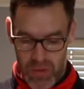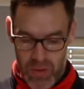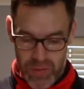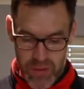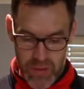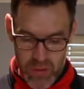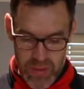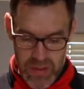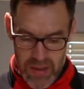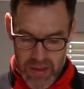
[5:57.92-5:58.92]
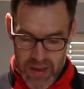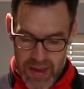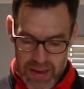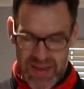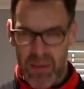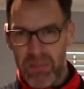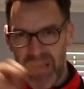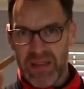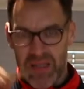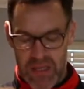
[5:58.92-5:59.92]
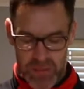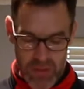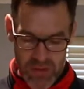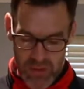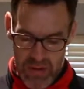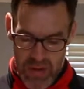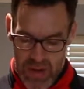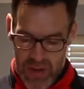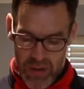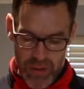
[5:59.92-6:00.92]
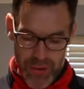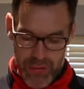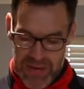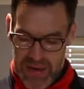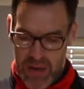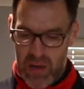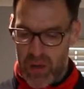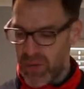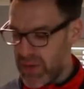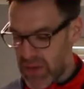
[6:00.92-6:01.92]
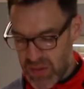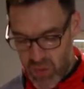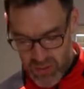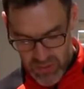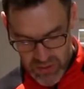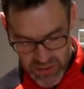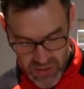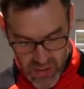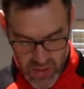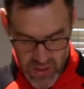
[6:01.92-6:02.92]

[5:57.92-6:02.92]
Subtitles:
of cumin, and that's a big teaspoon, sorry. And I've got 3 cloves there. So what I'm going to do,